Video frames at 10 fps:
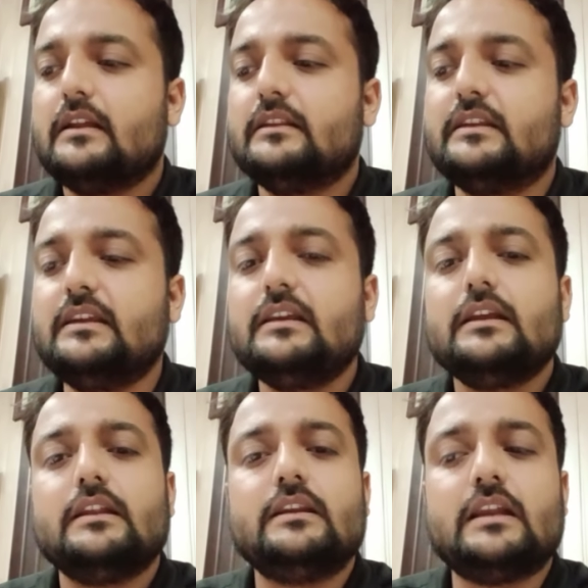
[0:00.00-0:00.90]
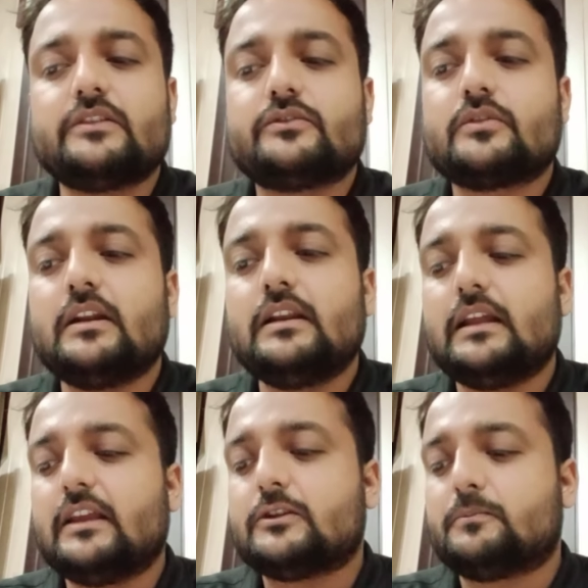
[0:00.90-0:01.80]
the natural
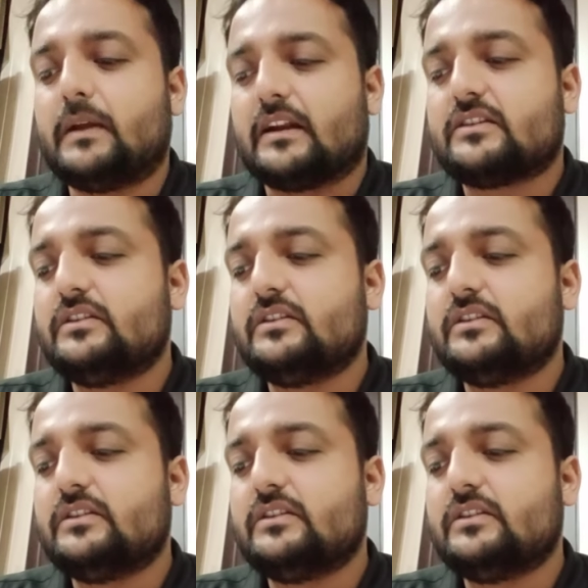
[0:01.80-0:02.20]
aspects.